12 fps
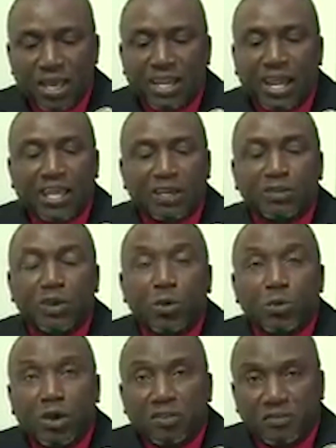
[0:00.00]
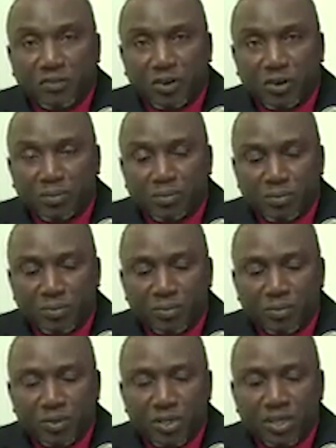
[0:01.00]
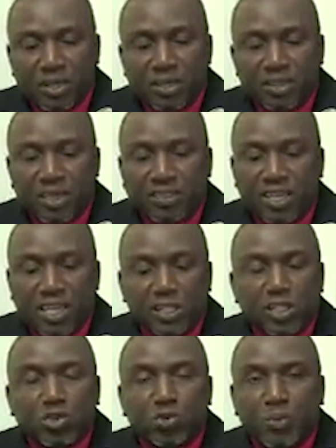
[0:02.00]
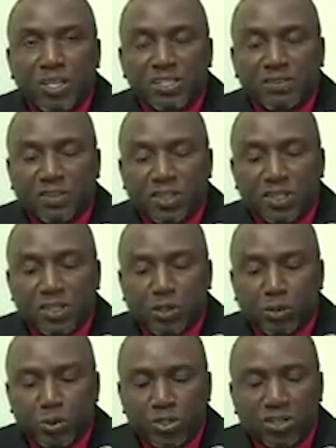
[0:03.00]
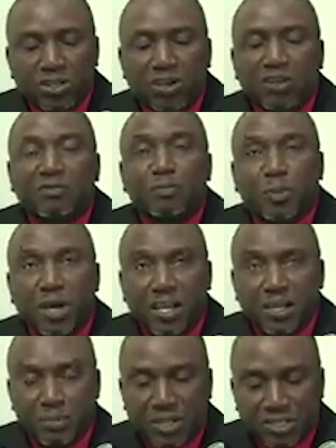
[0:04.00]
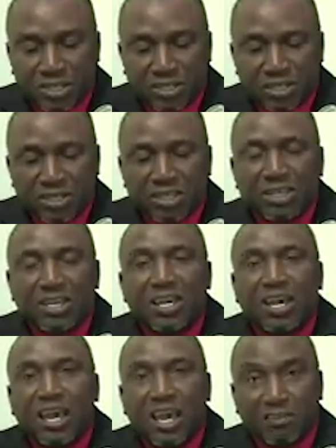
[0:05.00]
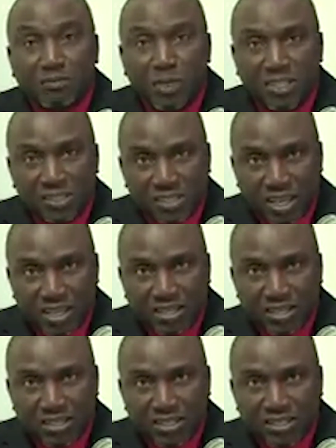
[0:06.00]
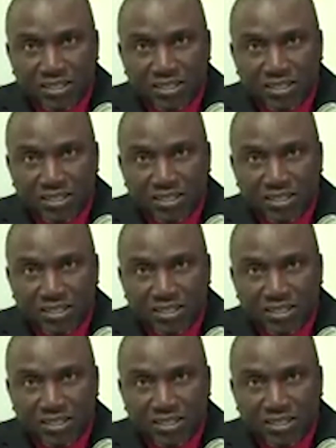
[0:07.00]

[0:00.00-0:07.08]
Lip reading: and I can now confirm that the instruments for the dissolution of Parliament have been signed.